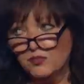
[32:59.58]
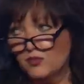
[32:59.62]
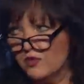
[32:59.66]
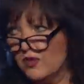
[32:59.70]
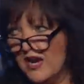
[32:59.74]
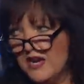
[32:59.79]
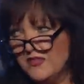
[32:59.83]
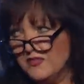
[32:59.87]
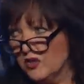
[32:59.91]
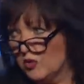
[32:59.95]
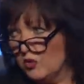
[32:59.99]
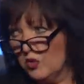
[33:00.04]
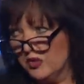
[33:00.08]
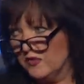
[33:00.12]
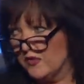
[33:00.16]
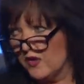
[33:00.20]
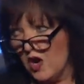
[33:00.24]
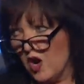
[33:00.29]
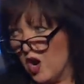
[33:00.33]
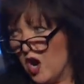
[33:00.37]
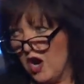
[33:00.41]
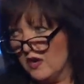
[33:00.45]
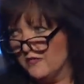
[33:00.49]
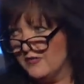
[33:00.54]
pray the Lord of the
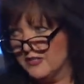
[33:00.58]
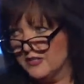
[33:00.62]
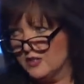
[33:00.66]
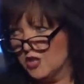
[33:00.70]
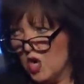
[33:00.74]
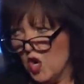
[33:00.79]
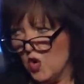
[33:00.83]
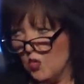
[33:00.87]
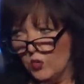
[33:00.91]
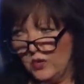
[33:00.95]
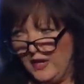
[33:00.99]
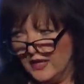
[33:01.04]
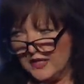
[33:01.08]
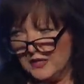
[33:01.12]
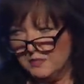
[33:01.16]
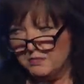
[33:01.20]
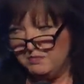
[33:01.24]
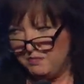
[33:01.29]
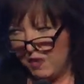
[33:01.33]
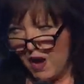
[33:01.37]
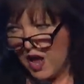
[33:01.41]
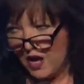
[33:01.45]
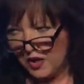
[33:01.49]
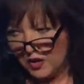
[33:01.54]
harvest will
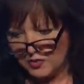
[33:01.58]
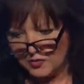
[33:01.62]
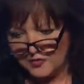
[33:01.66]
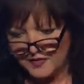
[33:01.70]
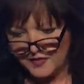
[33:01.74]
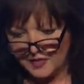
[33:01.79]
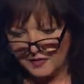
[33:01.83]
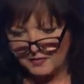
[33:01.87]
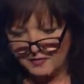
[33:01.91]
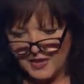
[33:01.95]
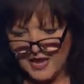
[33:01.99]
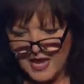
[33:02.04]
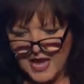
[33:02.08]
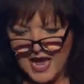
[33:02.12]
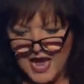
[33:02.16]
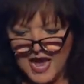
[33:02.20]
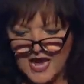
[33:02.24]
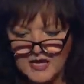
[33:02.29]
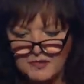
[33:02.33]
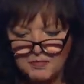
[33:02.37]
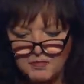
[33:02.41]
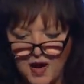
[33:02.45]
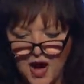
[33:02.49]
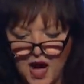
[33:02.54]
ekbalo them.
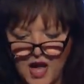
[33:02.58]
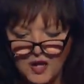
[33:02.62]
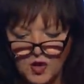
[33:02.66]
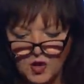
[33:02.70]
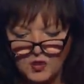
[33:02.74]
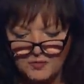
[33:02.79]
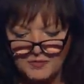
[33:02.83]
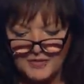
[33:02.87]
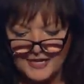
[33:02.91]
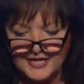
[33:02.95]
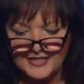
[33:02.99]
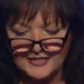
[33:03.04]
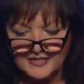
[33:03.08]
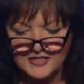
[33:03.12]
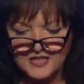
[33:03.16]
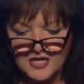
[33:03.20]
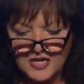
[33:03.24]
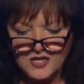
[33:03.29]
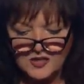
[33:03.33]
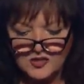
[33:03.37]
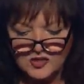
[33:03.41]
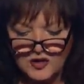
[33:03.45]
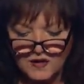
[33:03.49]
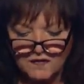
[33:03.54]
Ekbalo means to